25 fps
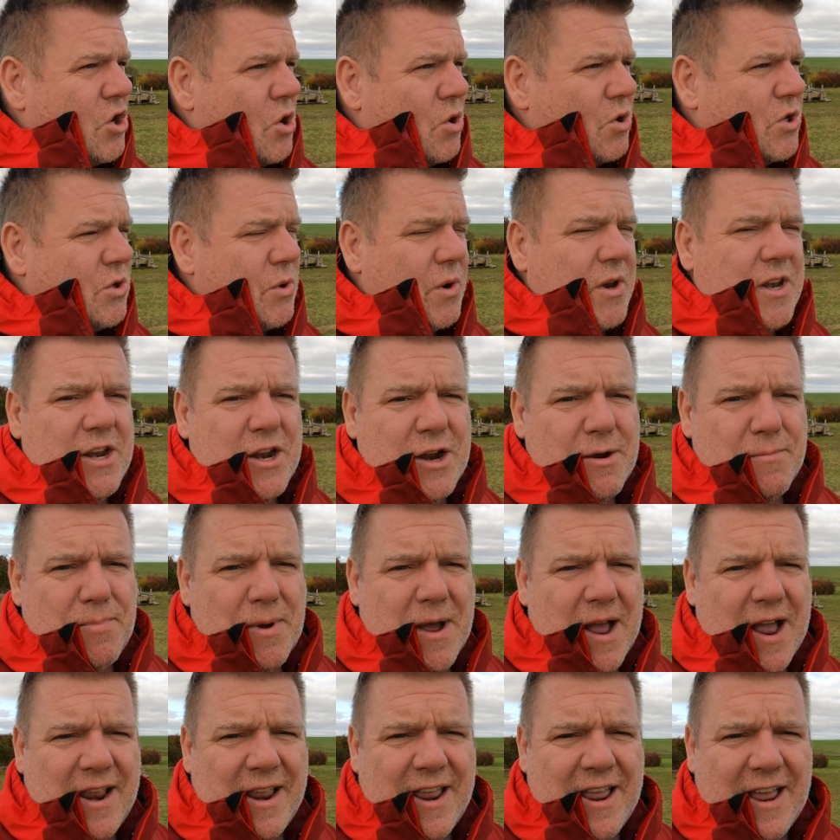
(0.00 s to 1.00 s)
go to a
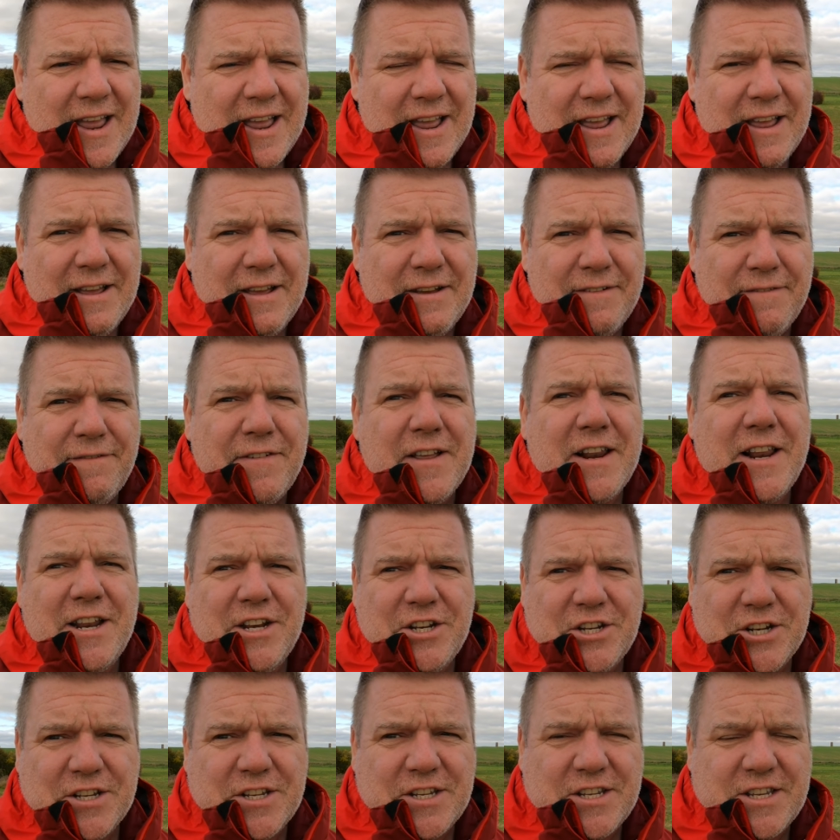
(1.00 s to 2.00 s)
nearby
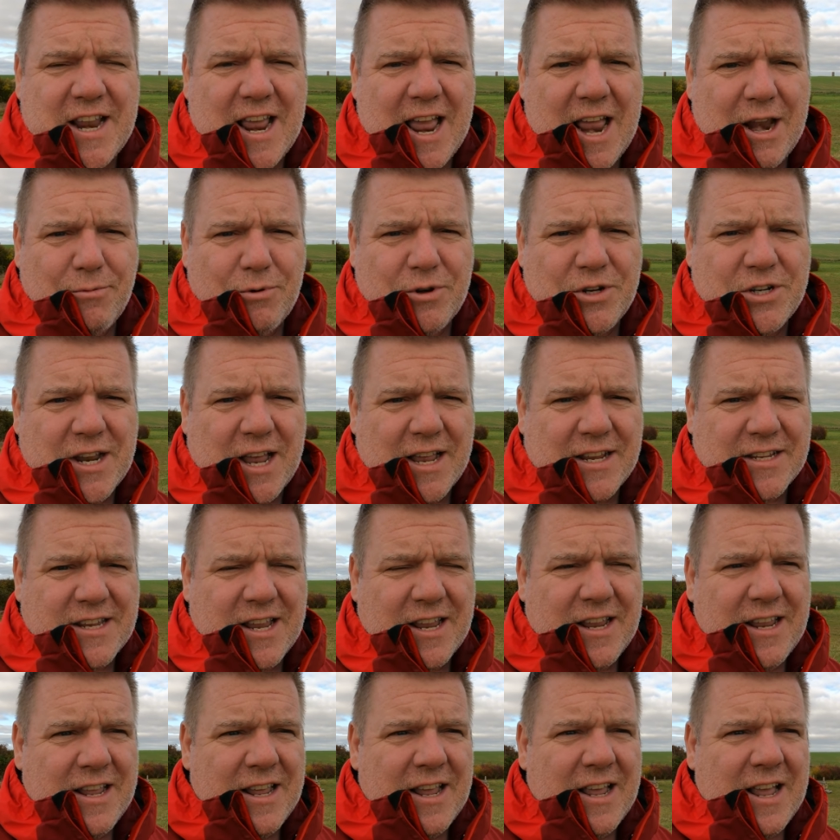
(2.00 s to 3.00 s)
village instead, which
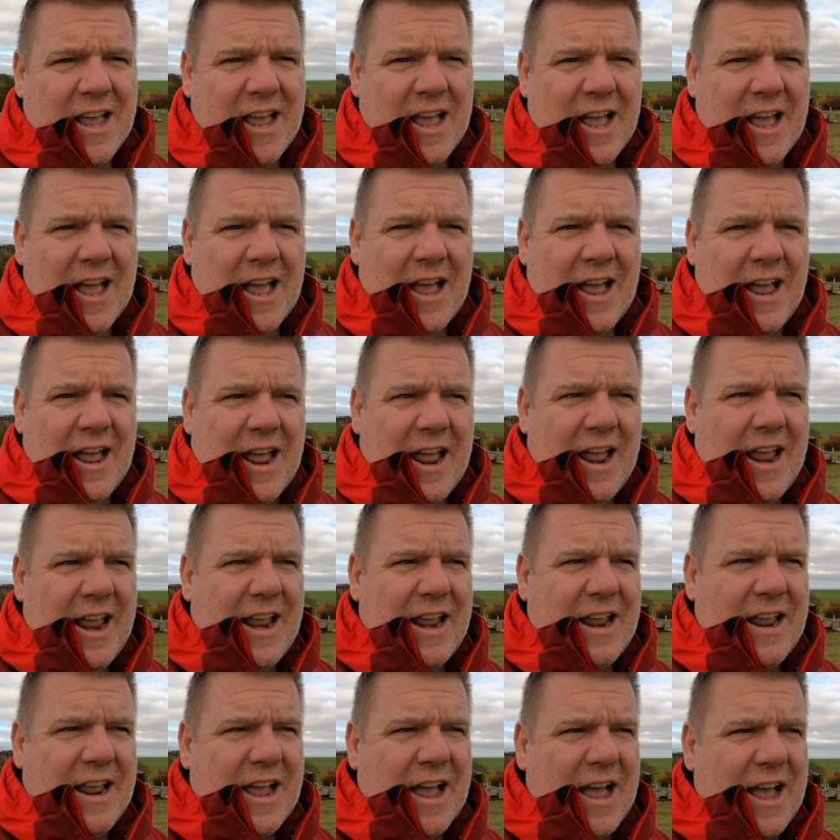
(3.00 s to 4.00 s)
has
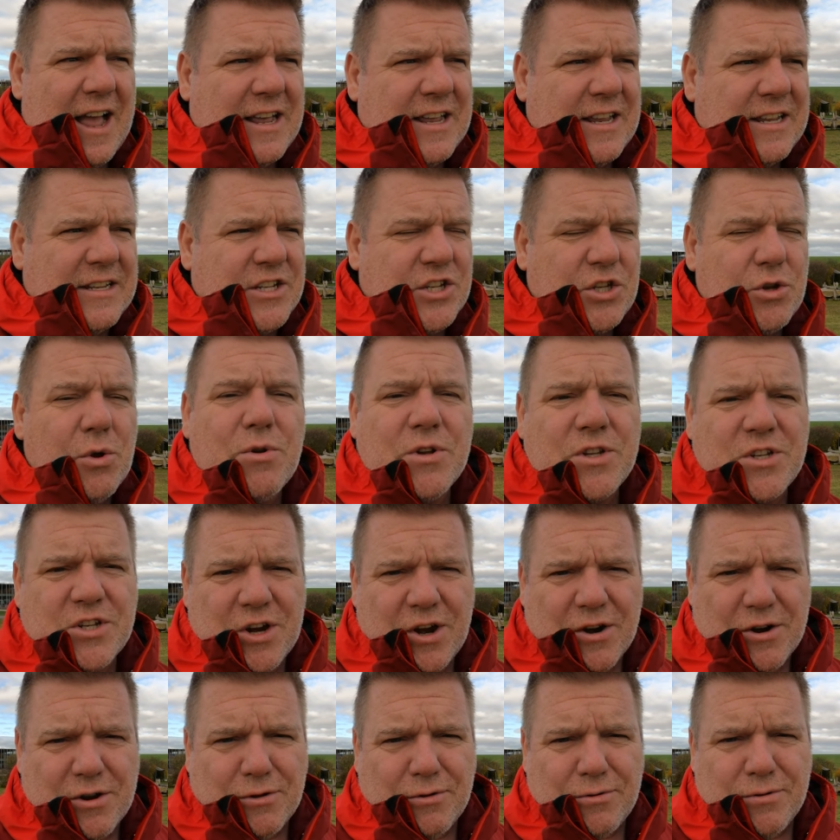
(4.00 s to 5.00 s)
a stone
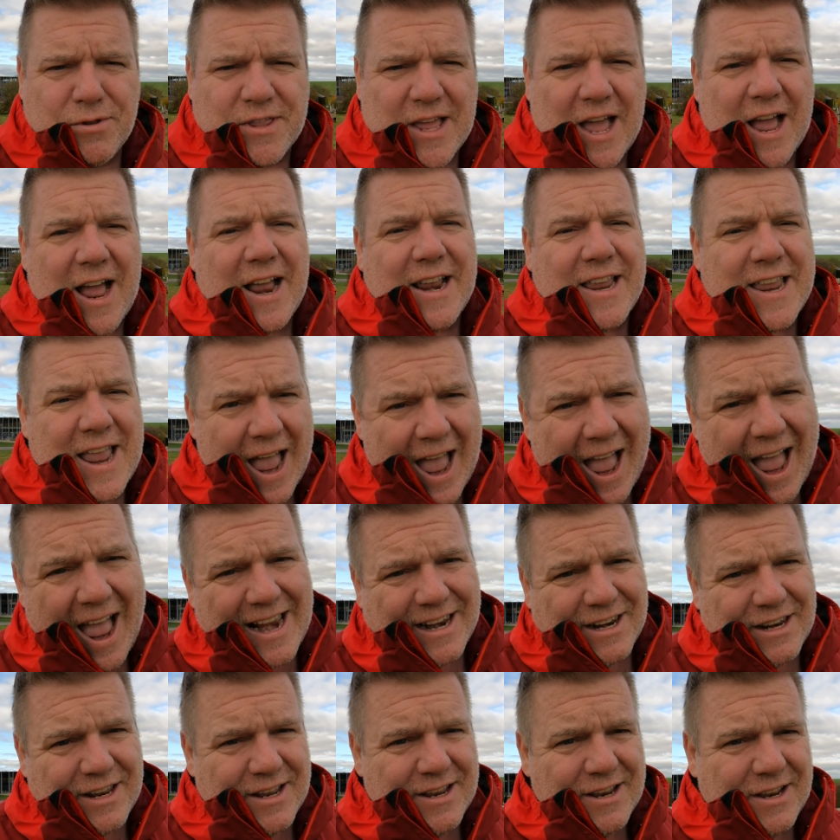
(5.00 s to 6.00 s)
circle that I
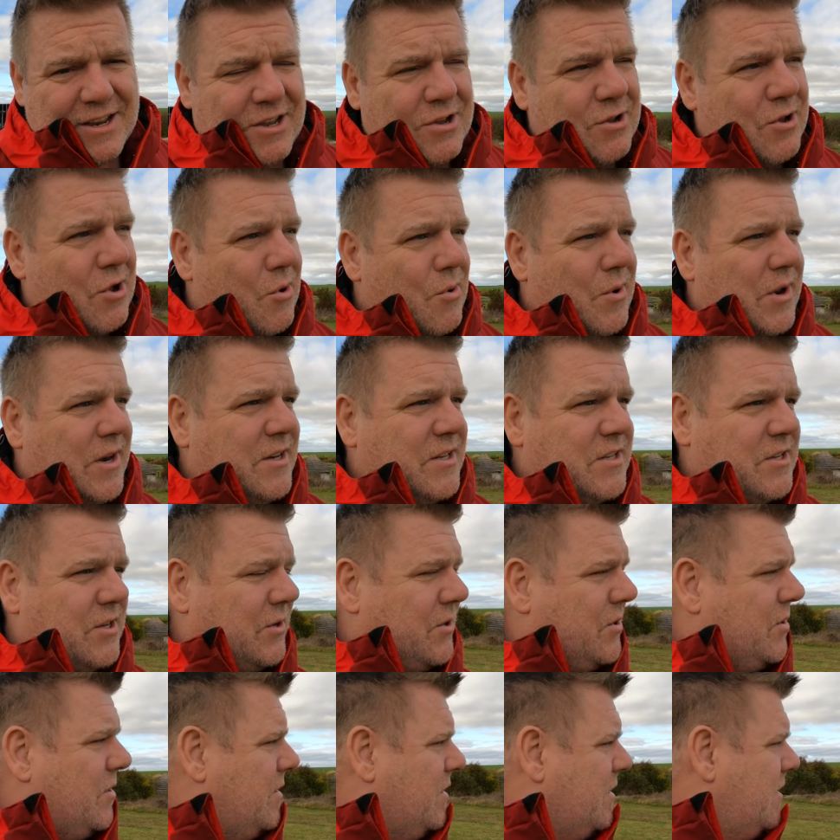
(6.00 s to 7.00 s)
can go
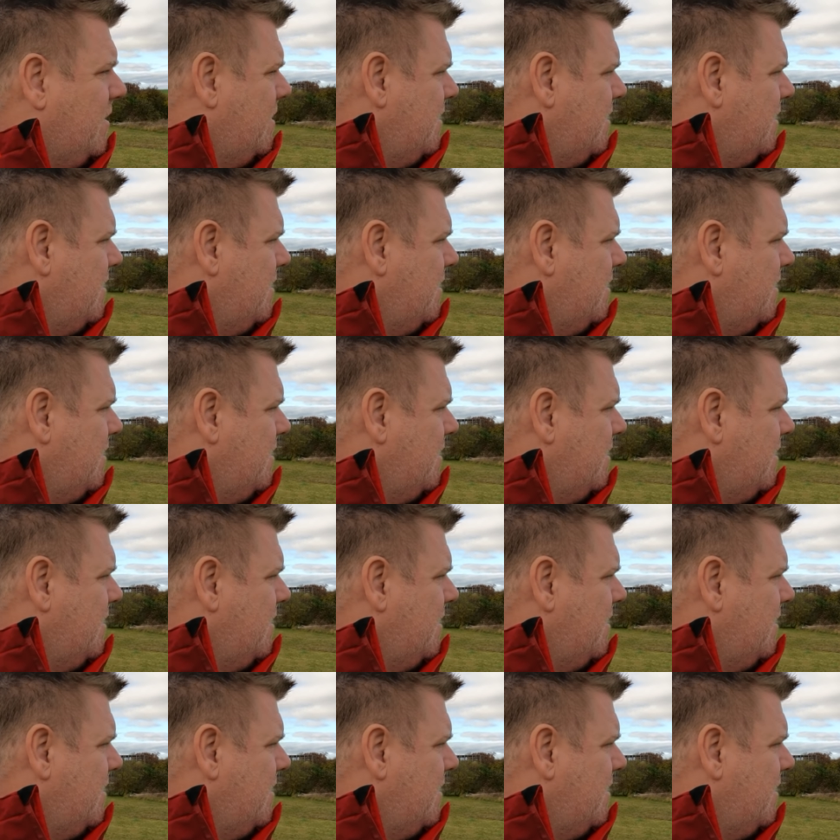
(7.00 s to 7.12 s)
into.